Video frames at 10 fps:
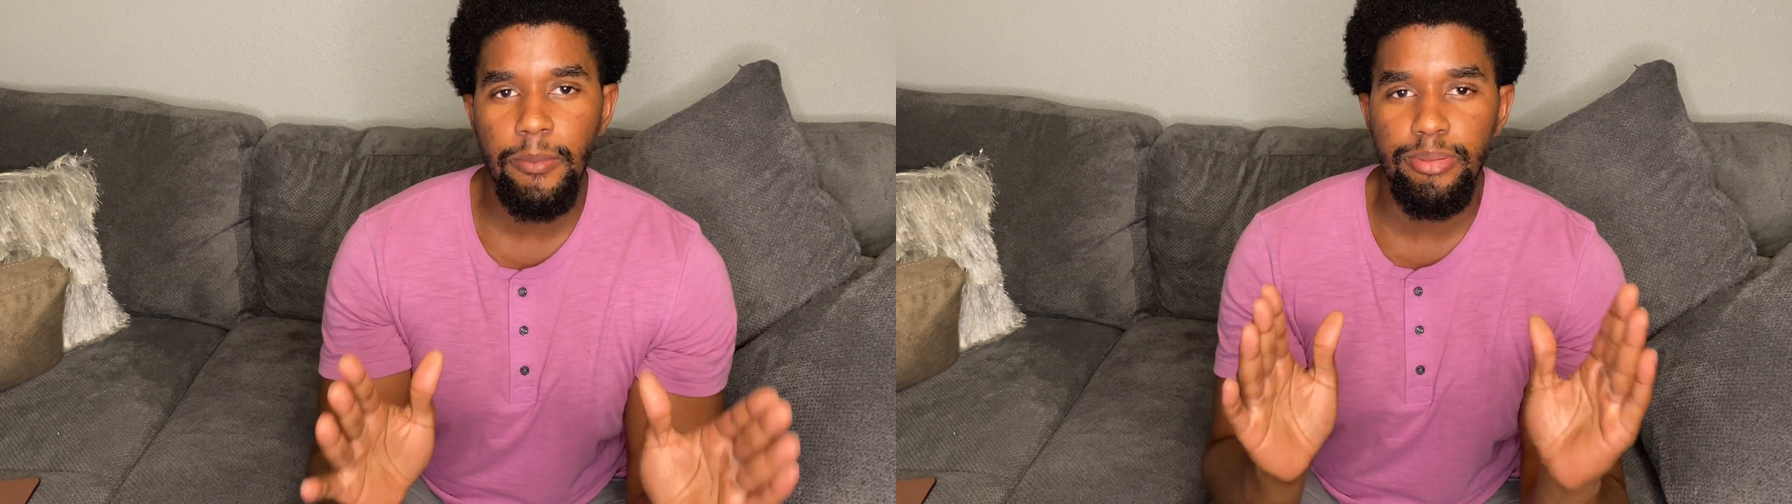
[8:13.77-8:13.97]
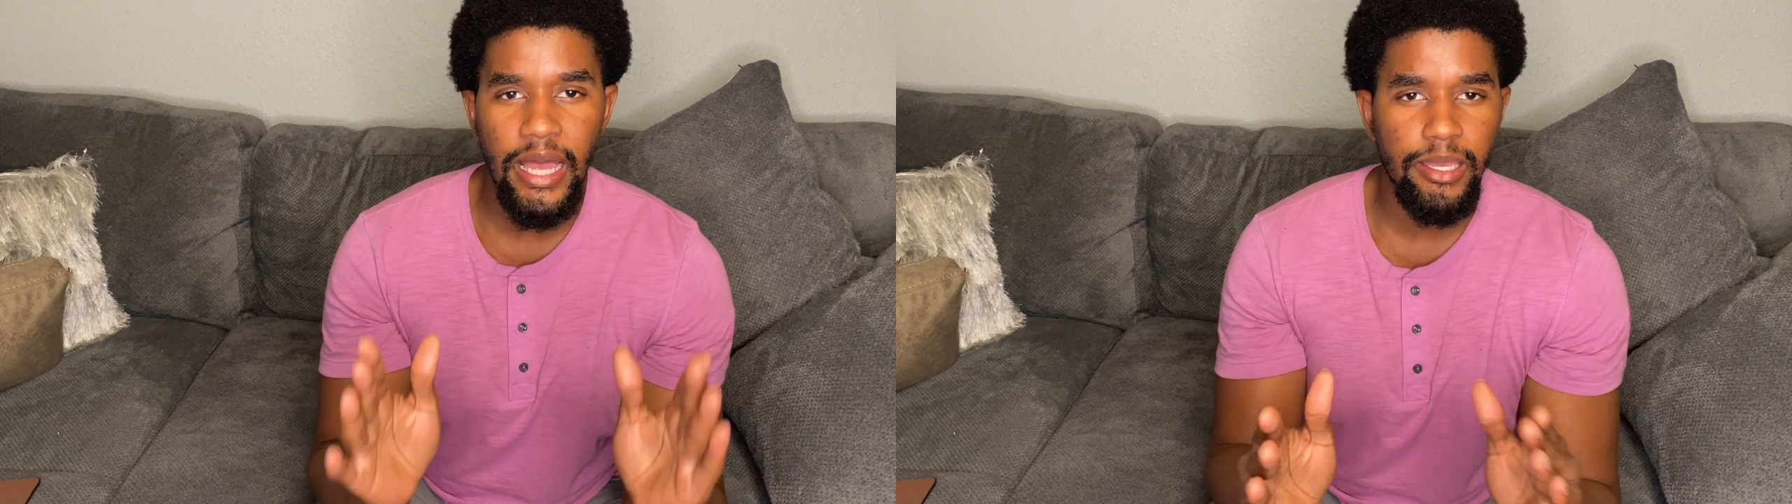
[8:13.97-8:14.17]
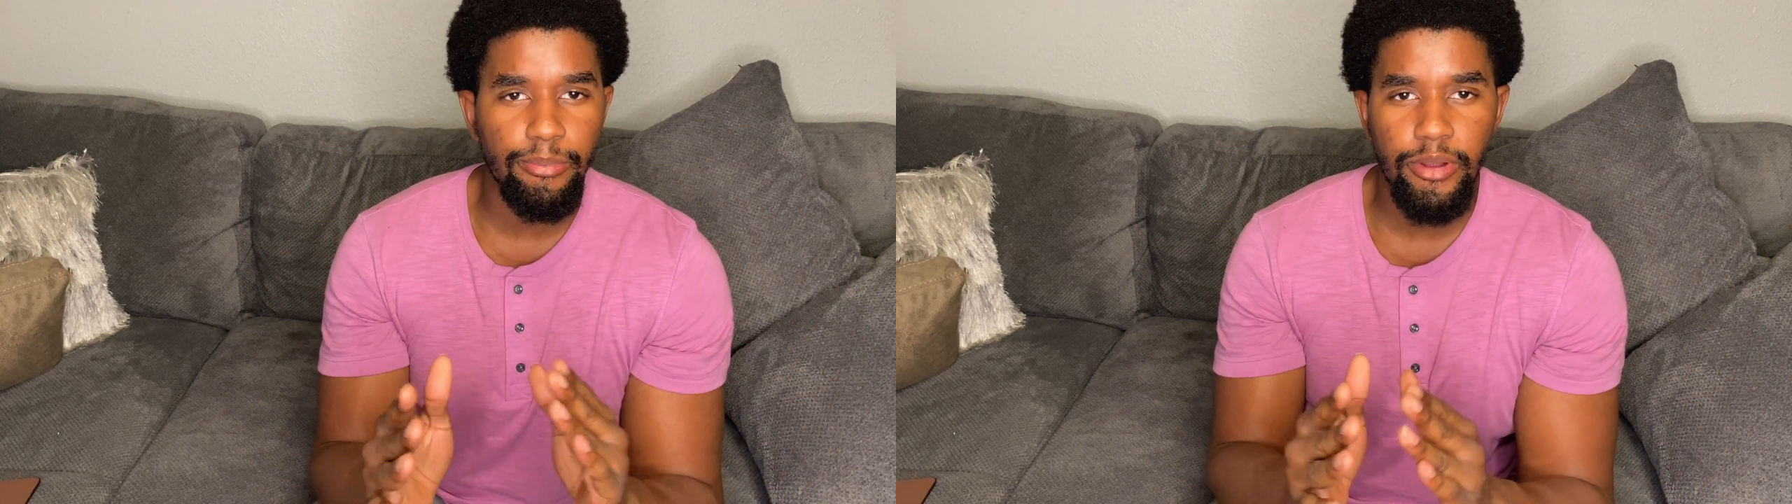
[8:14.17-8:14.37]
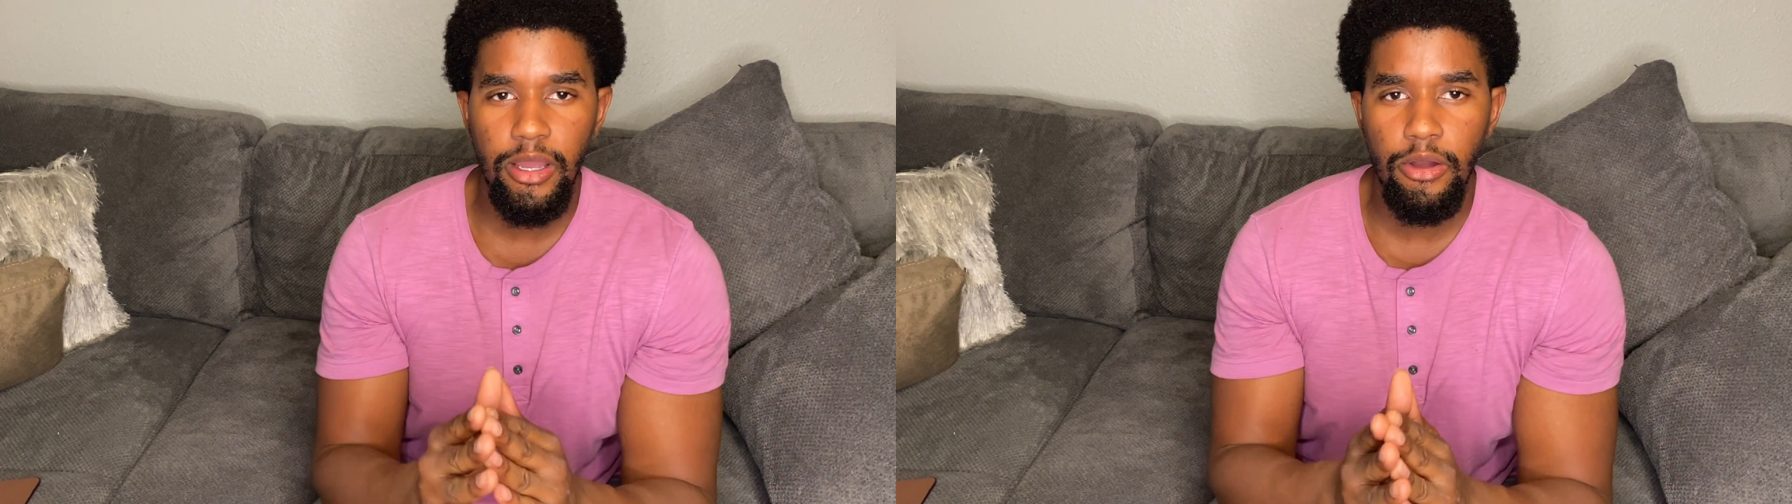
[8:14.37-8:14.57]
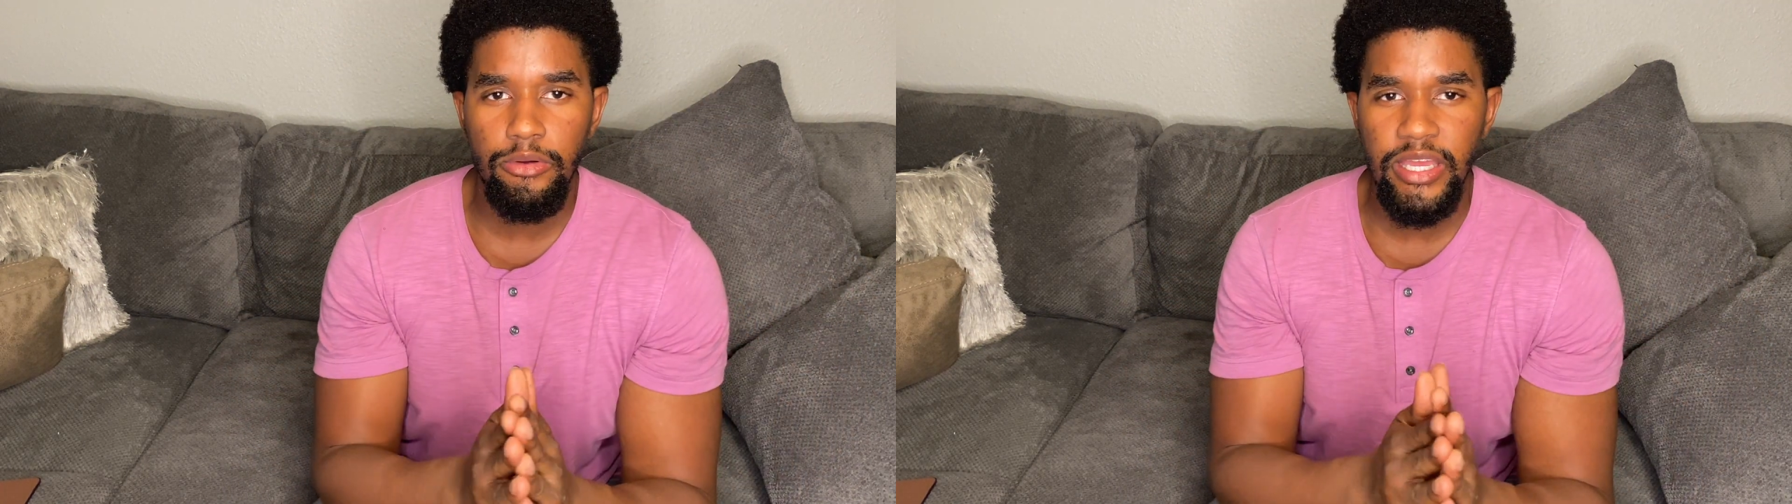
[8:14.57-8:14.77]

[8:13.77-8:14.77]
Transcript: black and brown,